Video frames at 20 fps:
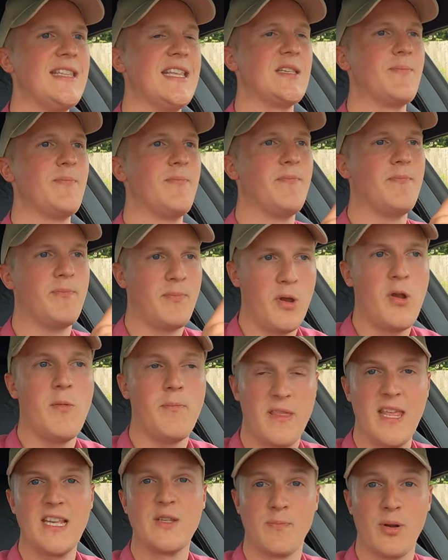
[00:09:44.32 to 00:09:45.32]

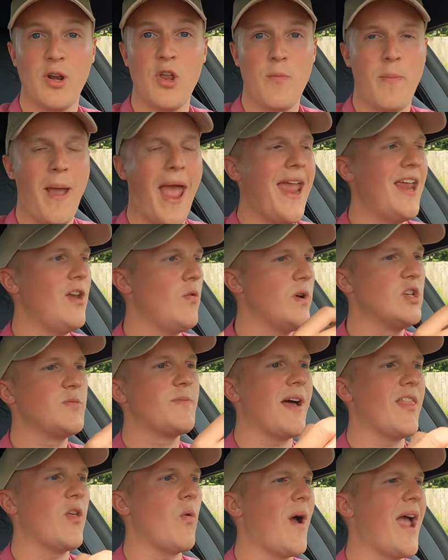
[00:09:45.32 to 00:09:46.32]
this blue paint, which,
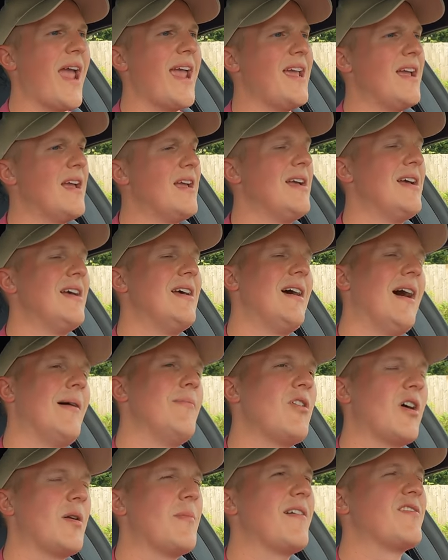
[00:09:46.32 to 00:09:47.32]
by the way, I'm
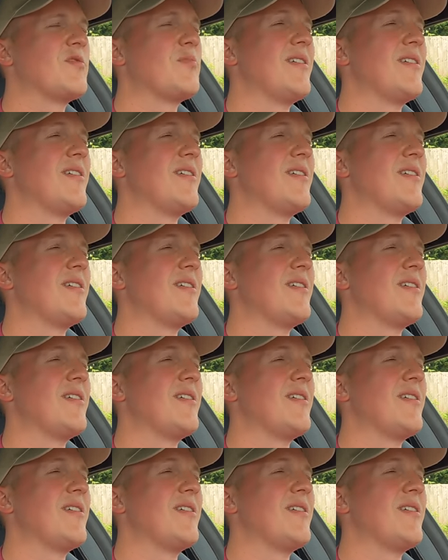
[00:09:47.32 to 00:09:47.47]
not going to be able to